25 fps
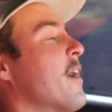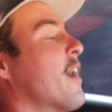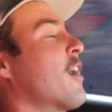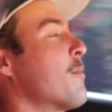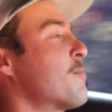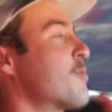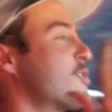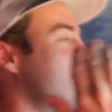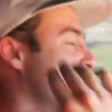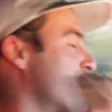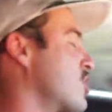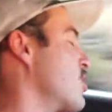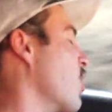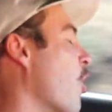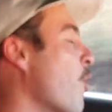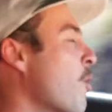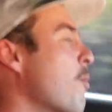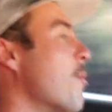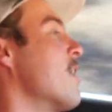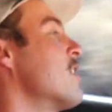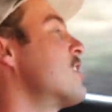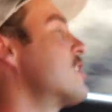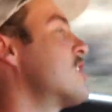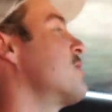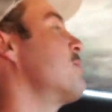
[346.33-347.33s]
so
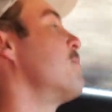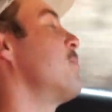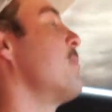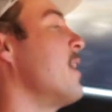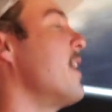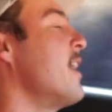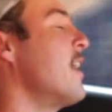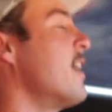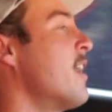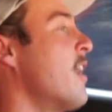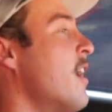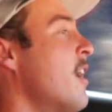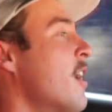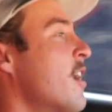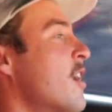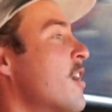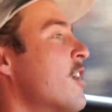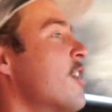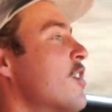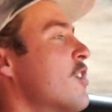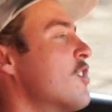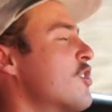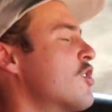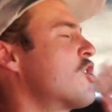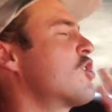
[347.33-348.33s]
much speed
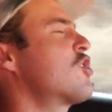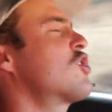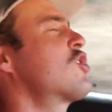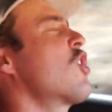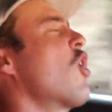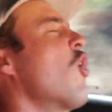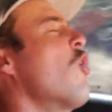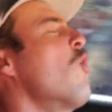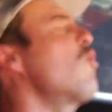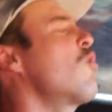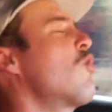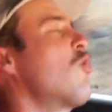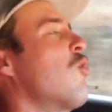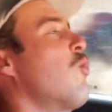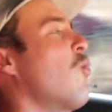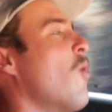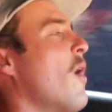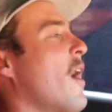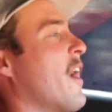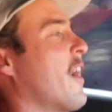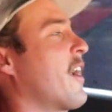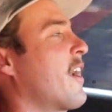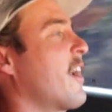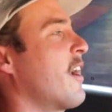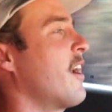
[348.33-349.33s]
so
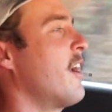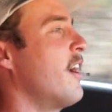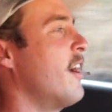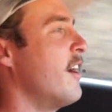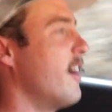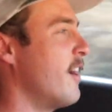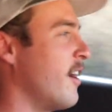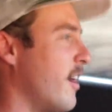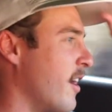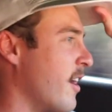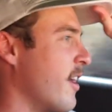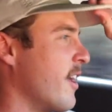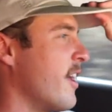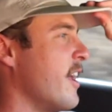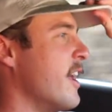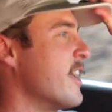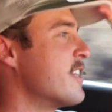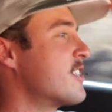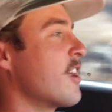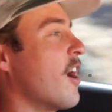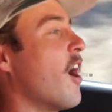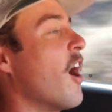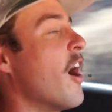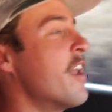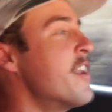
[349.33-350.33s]
quick.
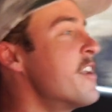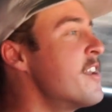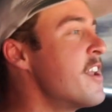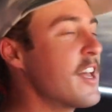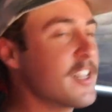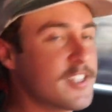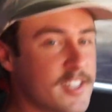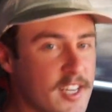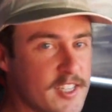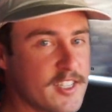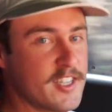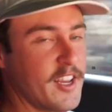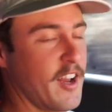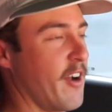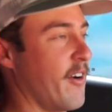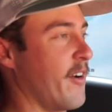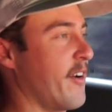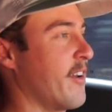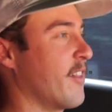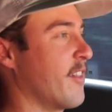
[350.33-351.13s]
It's unnecessary.